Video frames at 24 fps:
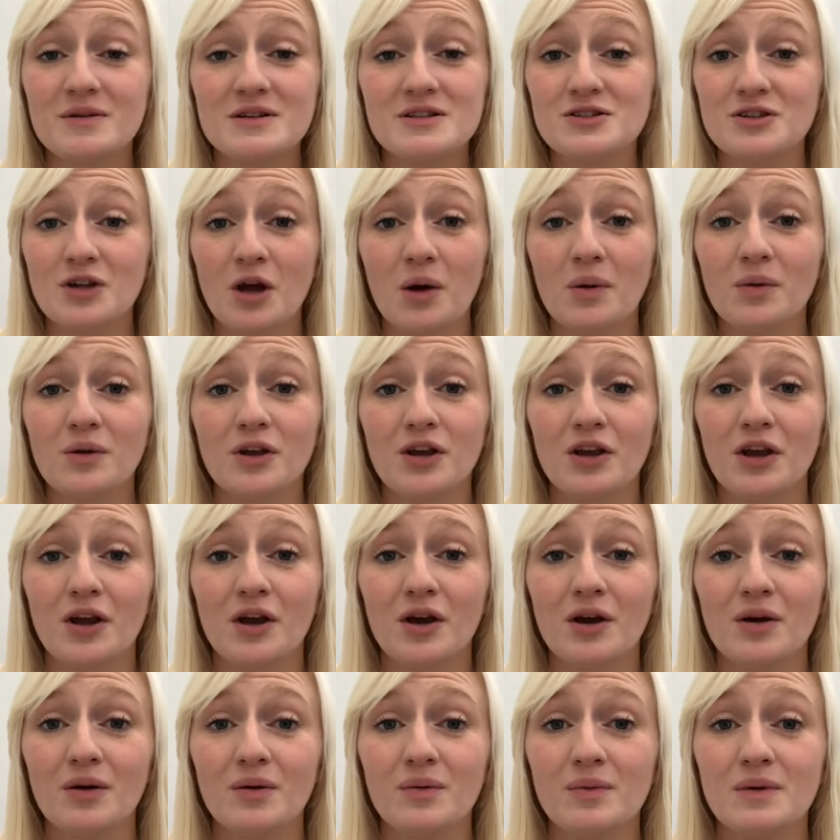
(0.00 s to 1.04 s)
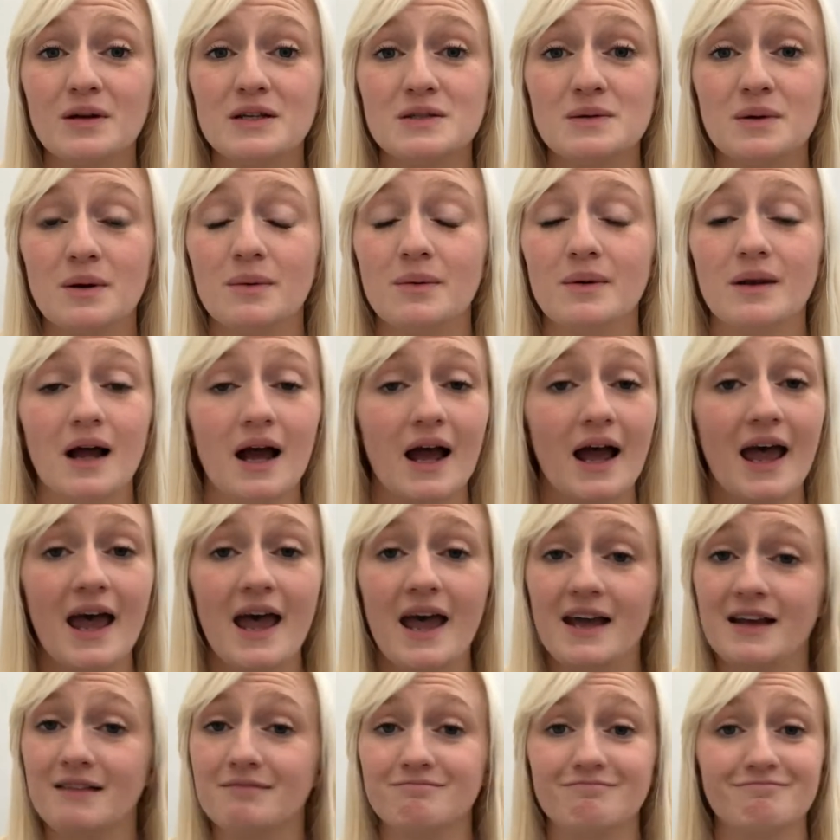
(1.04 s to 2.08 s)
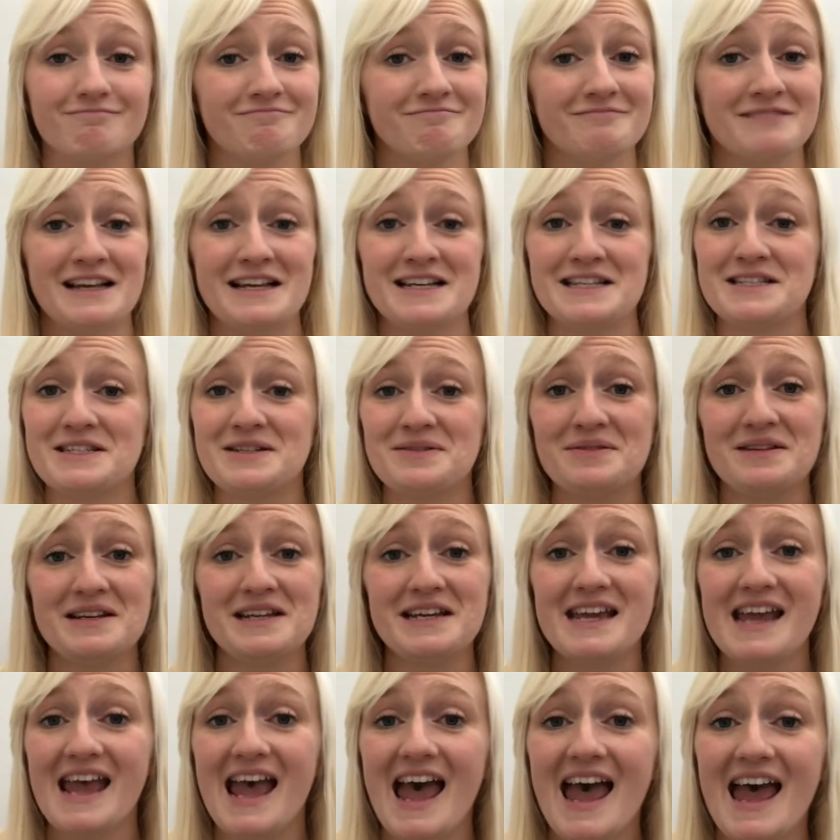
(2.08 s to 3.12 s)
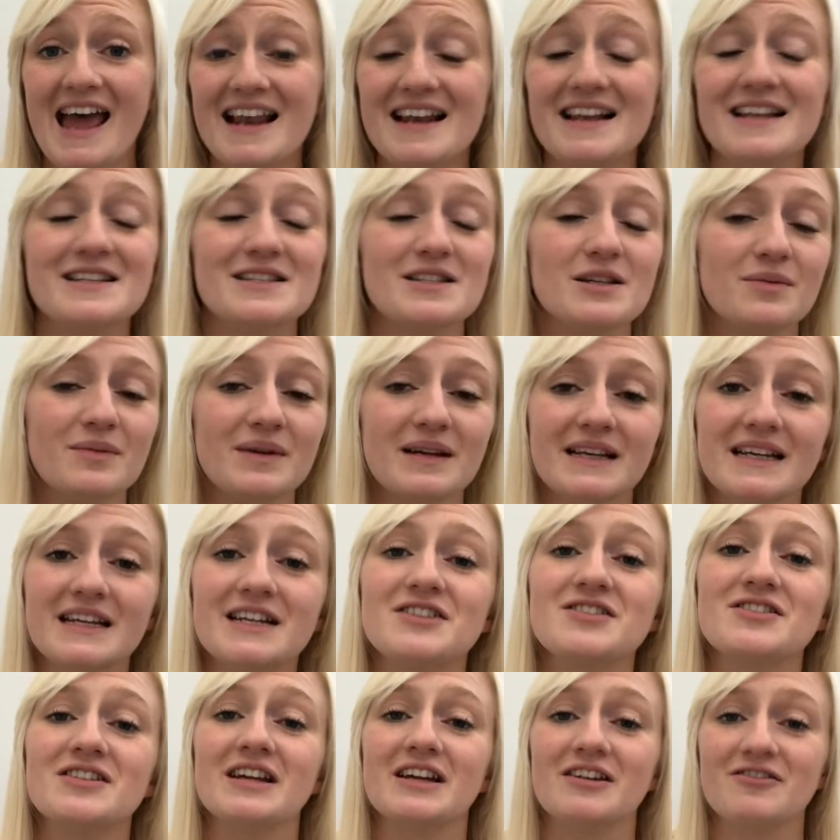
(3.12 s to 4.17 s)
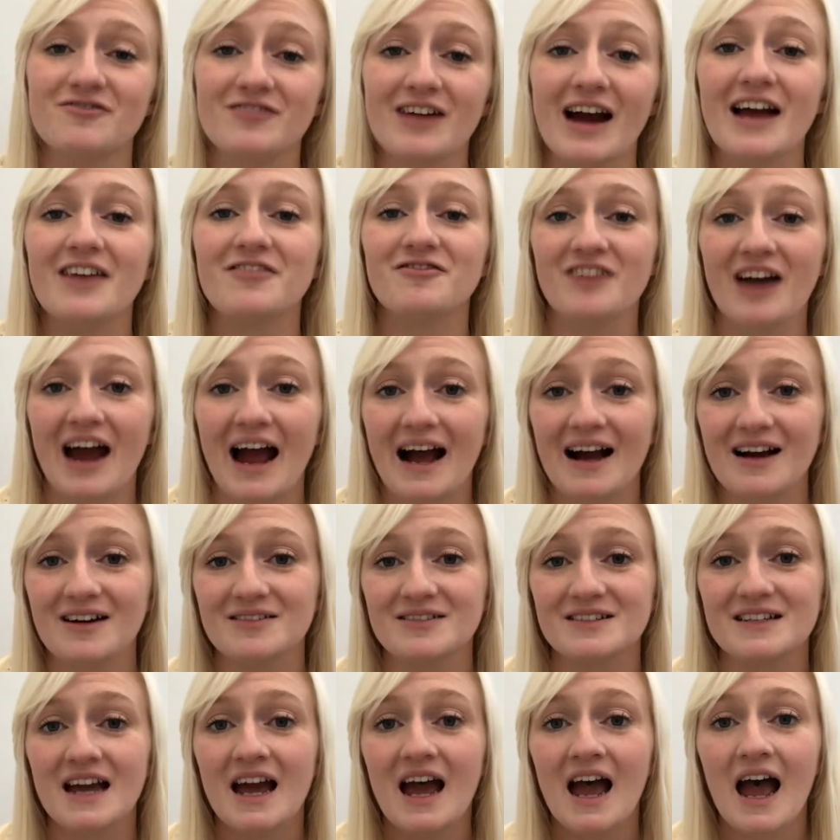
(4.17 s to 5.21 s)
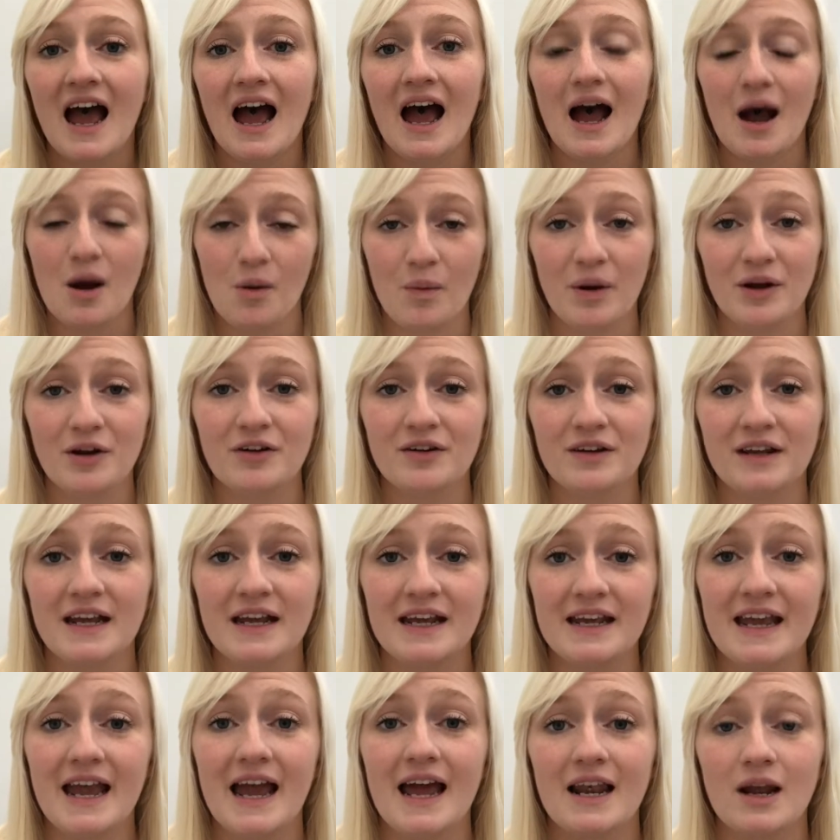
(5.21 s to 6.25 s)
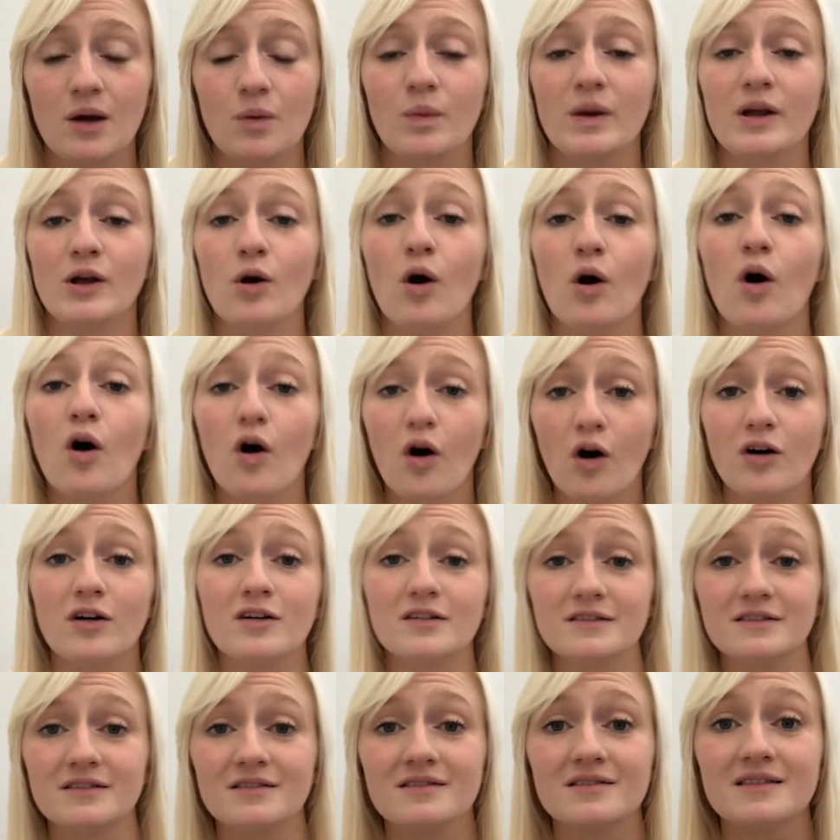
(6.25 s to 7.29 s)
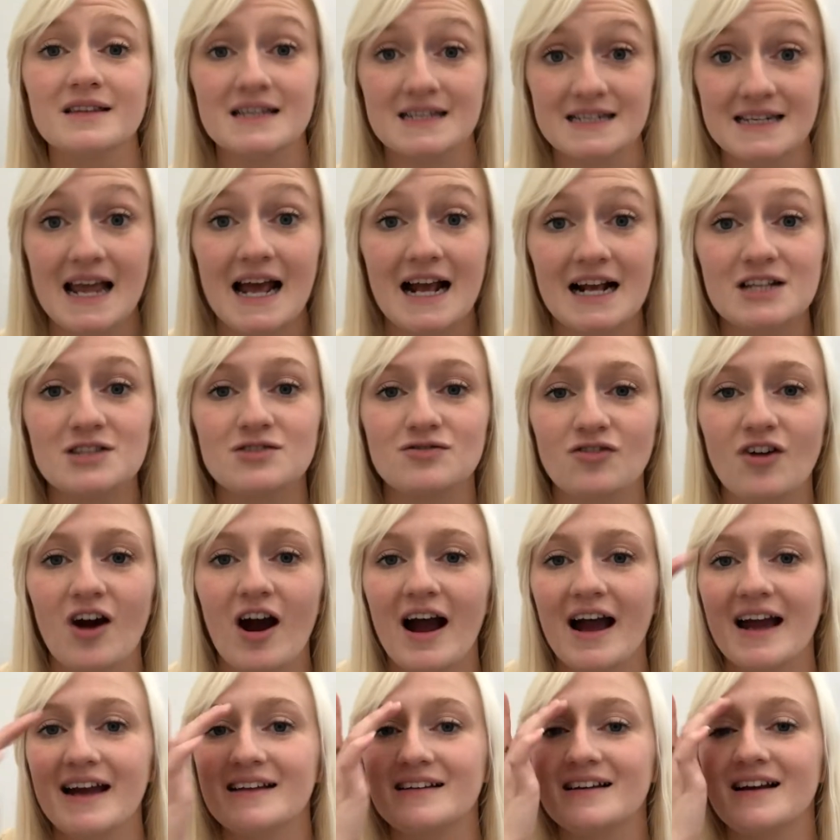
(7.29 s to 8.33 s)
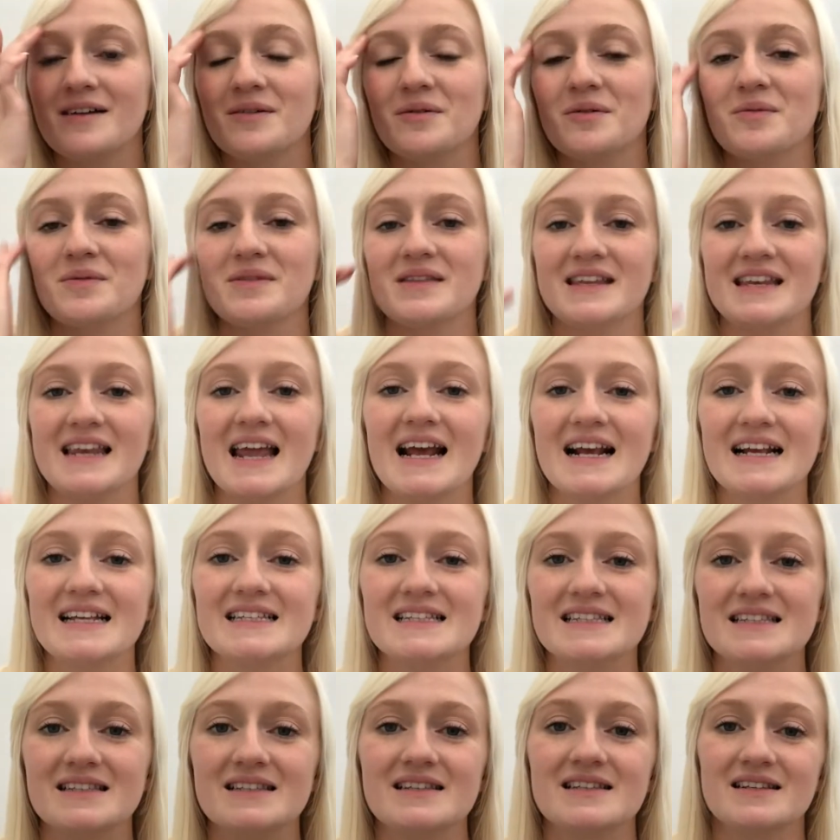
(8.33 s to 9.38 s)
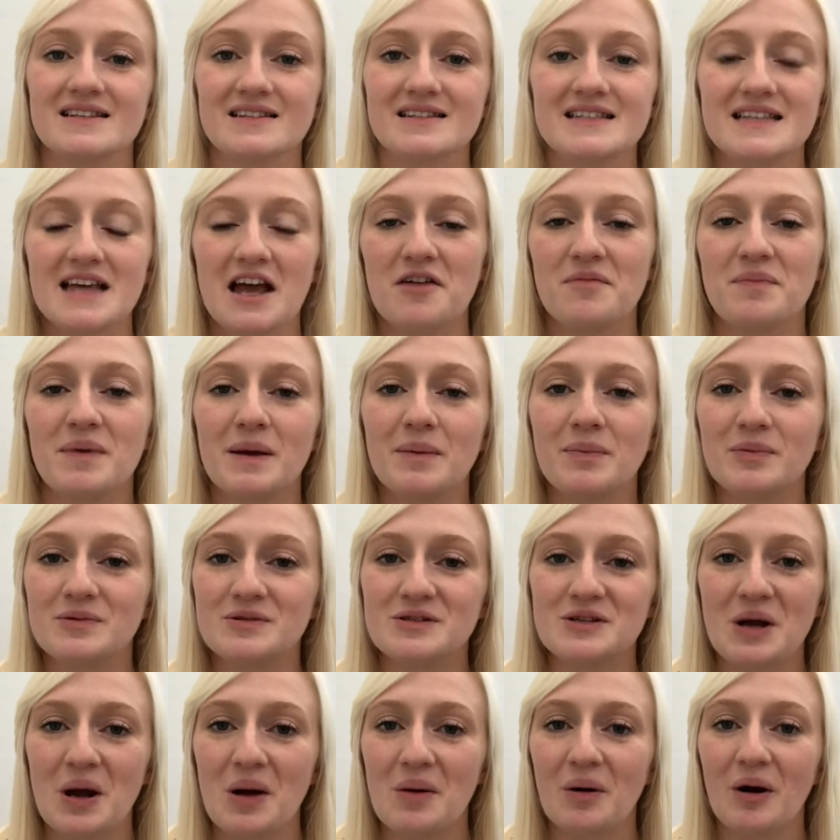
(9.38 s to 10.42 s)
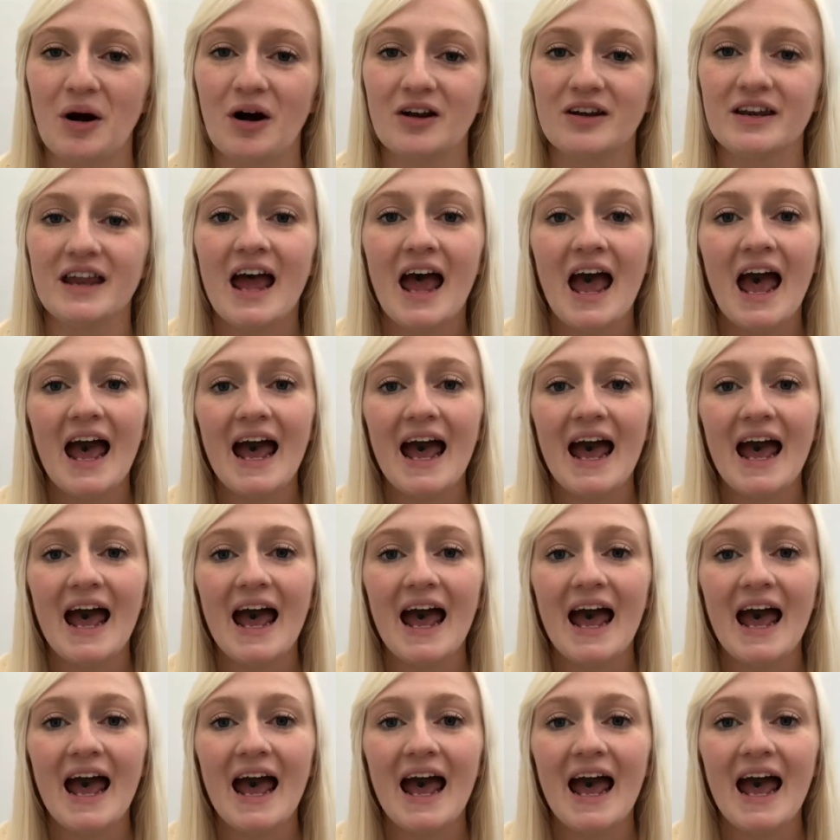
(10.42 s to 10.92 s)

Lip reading: was no queue, so we were like, hey, let's do it again. So we literally ran round and went on it again, and we got on the next ride, like we were the next set of people to go on.